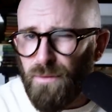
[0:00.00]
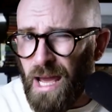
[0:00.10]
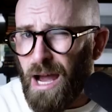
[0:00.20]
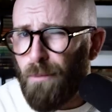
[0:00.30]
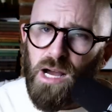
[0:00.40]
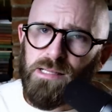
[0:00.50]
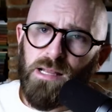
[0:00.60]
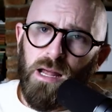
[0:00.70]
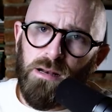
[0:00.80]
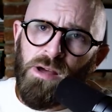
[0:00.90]
For now, our
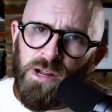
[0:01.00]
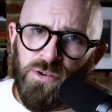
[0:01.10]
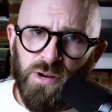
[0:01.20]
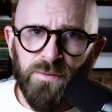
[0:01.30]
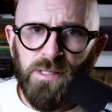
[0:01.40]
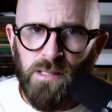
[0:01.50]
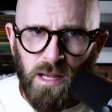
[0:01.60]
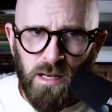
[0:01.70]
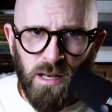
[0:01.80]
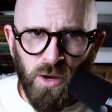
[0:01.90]
sun drifts
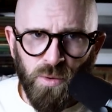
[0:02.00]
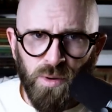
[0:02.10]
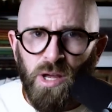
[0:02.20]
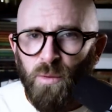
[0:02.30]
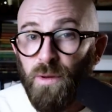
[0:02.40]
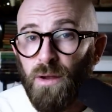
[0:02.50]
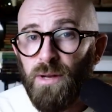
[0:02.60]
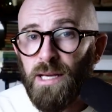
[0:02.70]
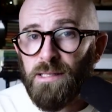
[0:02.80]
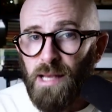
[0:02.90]
alone, with
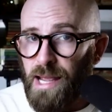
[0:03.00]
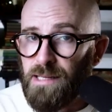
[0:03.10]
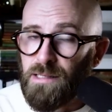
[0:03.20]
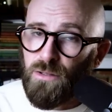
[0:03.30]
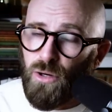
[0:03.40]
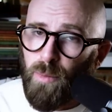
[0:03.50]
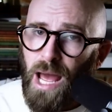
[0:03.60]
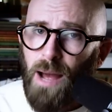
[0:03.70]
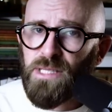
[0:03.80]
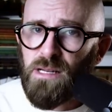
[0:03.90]
only its eight, or
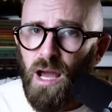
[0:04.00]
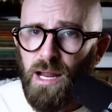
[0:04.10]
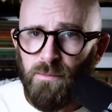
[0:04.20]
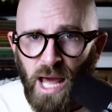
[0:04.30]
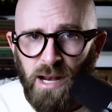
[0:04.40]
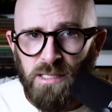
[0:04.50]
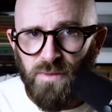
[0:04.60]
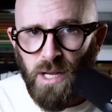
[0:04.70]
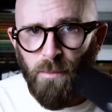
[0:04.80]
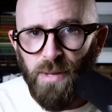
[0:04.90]
perhaps nine planets
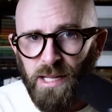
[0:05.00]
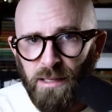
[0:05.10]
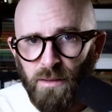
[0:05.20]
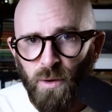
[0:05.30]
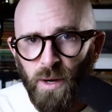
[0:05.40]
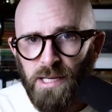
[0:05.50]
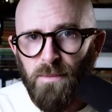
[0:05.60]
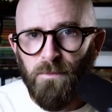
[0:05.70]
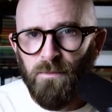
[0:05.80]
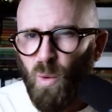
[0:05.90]
for company in the void.
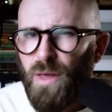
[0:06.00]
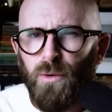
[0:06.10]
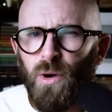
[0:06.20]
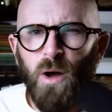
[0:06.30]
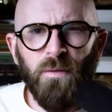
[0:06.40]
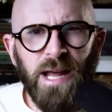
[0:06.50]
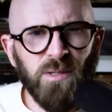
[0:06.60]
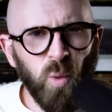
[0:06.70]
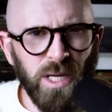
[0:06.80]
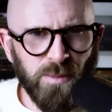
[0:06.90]
But whether or not
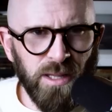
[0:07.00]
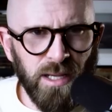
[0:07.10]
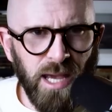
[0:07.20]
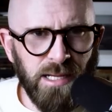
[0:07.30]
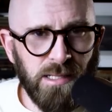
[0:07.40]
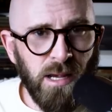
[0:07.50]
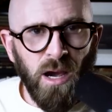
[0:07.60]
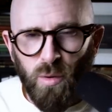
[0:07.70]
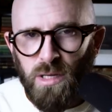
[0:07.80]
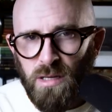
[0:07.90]
that's always been the case,
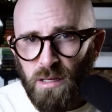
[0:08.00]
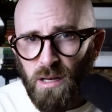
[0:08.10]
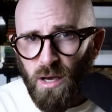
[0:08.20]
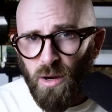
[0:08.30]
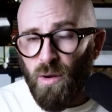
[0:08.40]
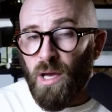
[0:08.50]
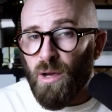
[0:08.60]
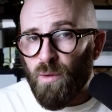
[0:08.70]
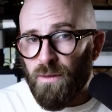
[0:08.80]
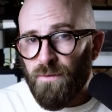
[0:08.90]
uh, we should know
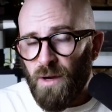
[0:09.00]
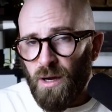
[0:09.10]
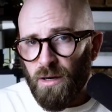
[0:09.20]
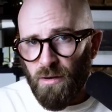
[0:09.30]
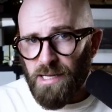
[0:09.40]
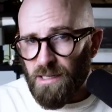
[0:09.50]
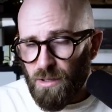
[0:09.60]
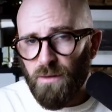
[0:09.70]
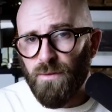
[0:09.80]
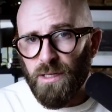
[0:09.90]
with far greater
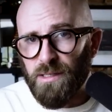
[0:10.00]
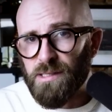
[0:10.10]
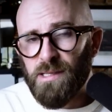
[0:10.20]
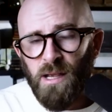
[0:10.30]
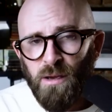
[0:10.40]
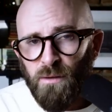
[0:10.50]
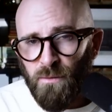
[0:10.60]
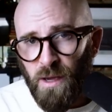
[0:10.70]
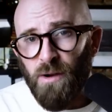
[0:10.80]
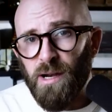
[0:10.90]
confidence
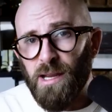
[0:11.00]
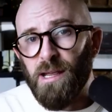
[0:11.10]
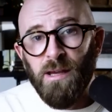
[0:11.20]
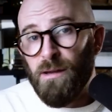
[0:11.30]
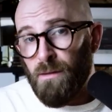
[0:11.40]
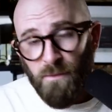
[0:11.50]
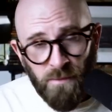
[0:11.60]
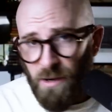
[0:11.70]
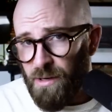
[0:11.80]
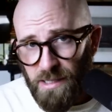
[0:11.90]
very,
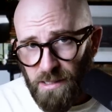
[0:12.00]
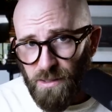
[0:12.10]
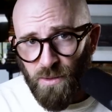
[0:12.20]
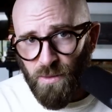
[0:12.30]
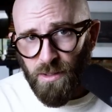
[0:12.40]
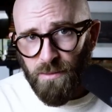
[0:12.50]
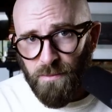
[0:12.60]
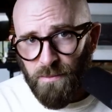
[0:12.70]
very soon.